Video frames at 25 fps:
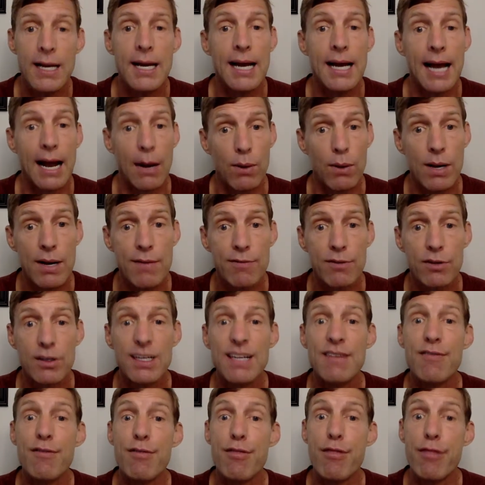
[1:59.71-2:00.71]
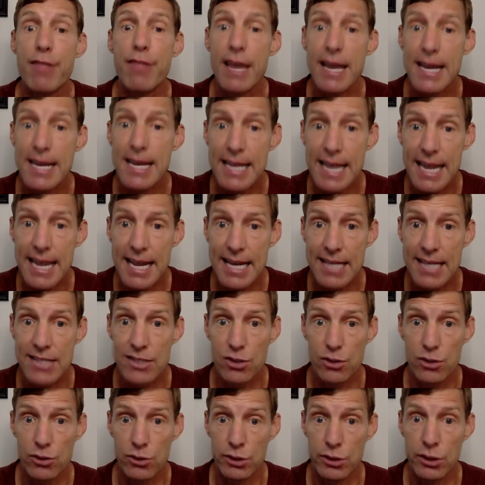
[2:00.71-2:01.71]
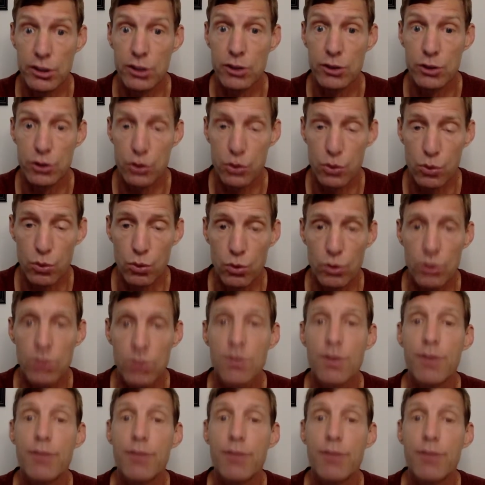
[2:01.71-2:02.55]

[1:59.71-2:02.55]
However, if they canceled a tour,